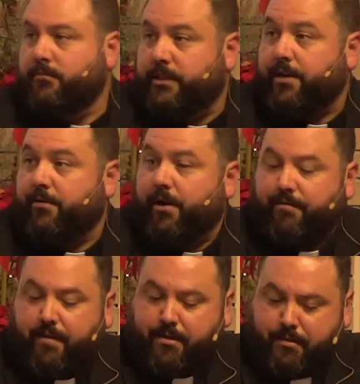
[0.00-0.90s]
January
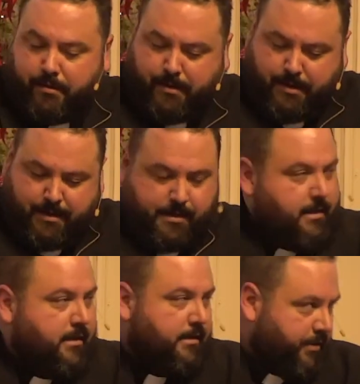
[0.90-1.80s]
5th,
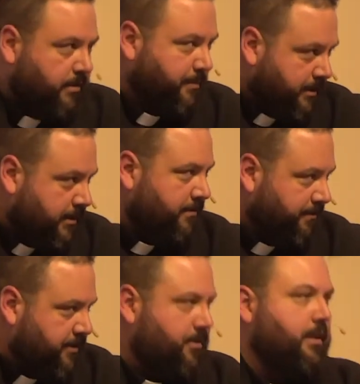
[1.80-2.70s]
Christmas is
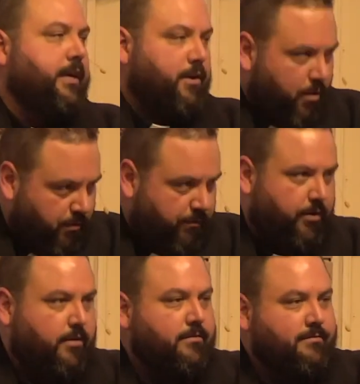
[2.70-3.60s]
officially
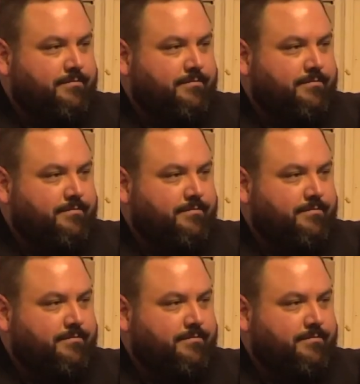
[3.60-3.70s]
over.